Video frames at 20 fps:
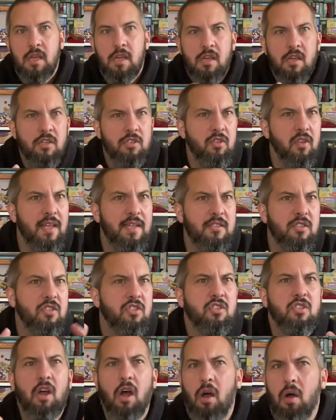So let's
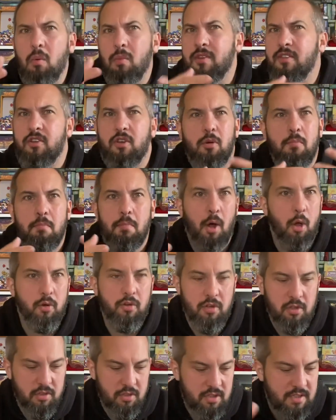start with
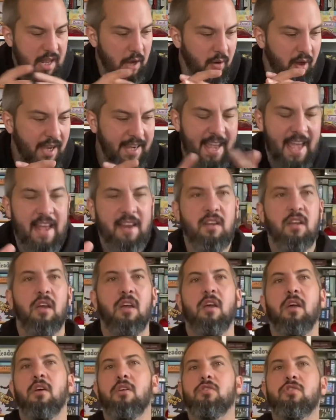components. Now again,
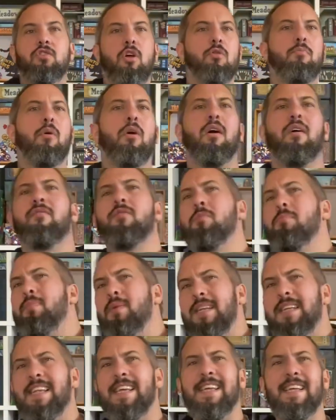Stonemaier have
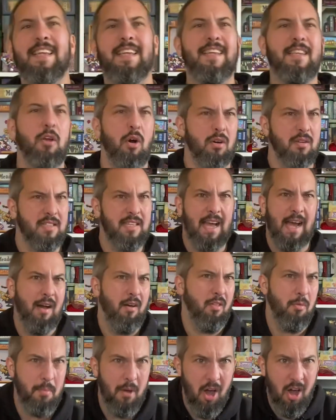completely knocked it out
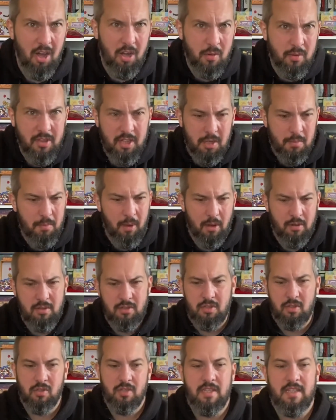of the park with the
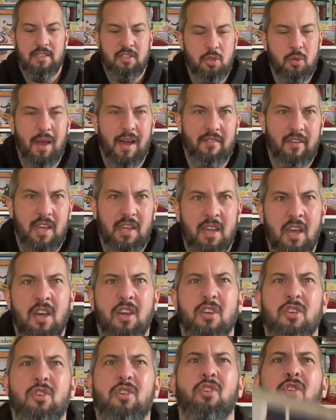components on this. You have a
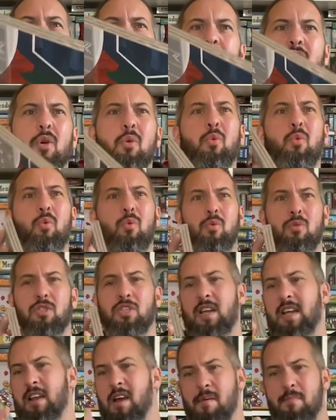huge,
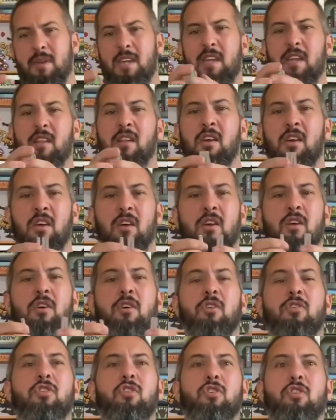and I mean
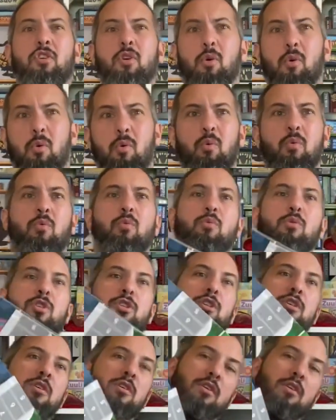huge